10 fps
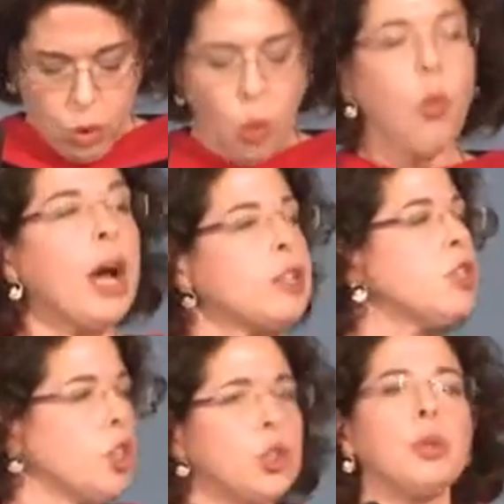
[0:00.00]
What
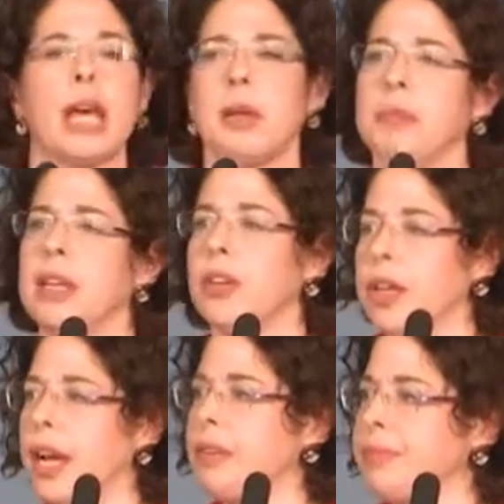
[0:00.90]
do you like being good
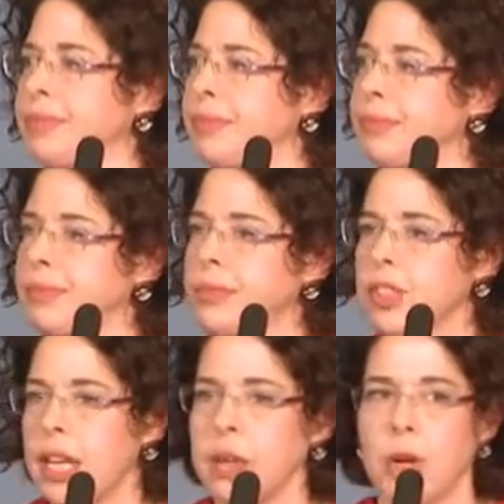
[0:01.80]
at? Just
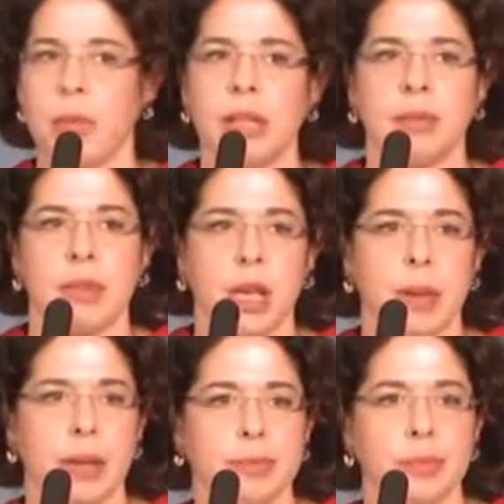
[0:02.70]
take a moment and think
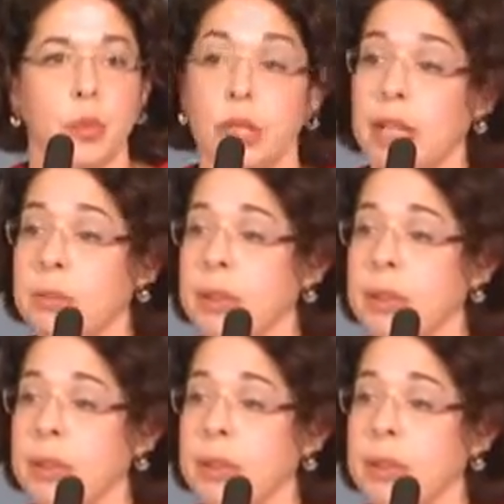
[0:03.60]
about it. What do you like